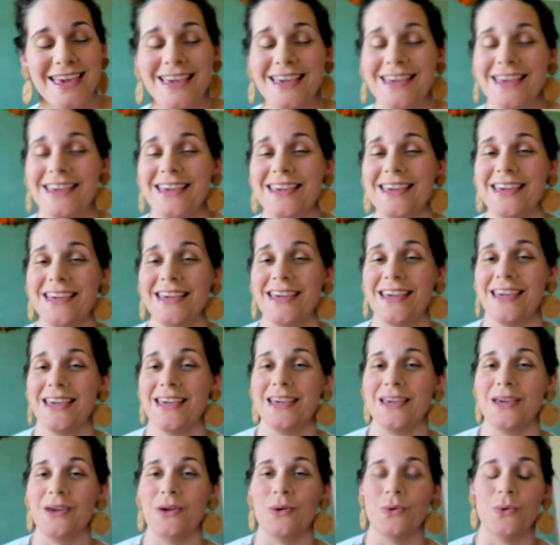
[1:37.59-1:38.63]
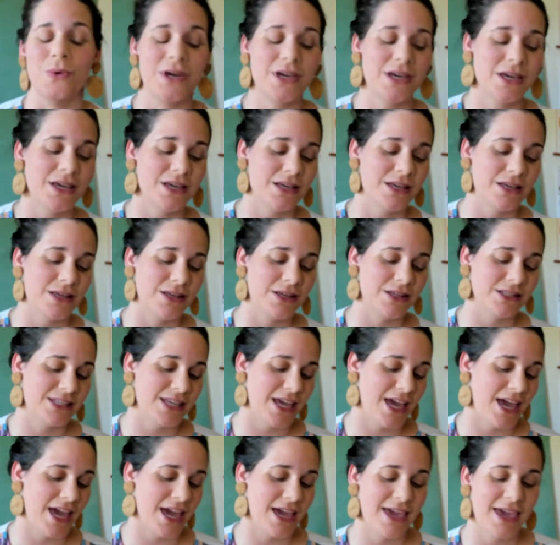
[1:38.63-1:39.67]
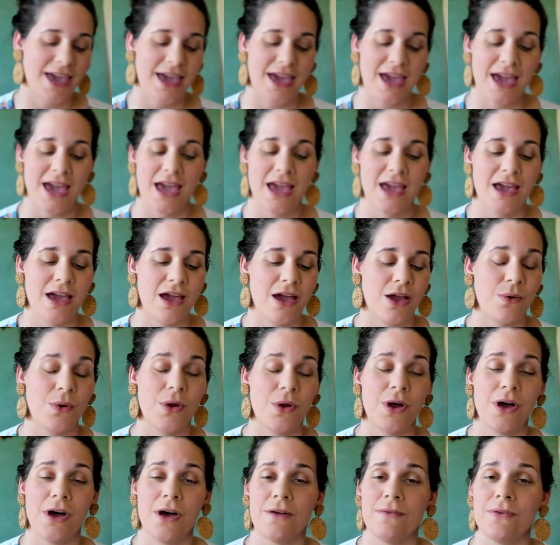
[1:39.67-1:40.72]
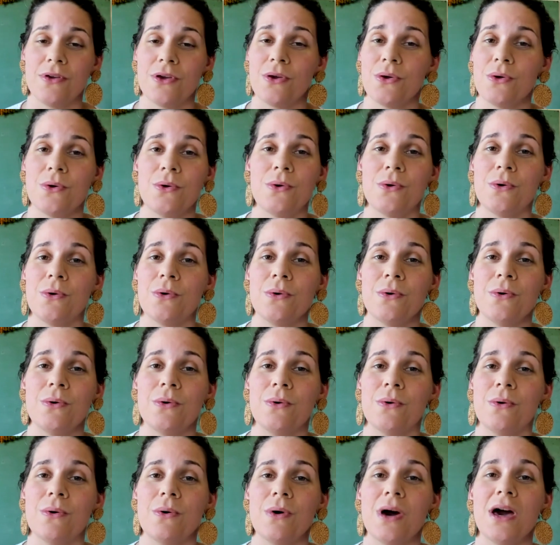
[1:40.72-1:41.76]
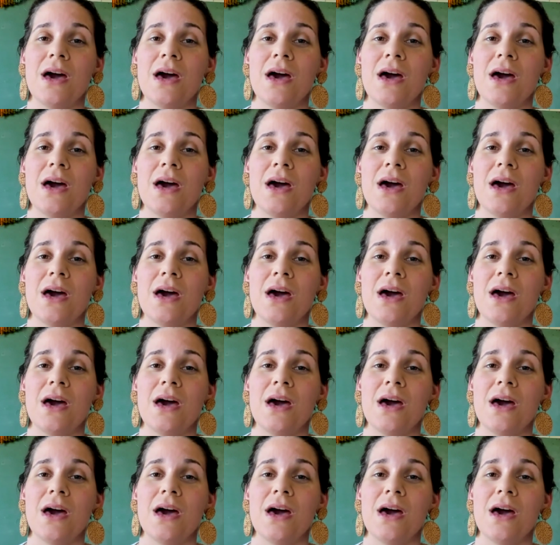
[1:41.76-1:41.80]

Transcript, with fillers: He will take care of you.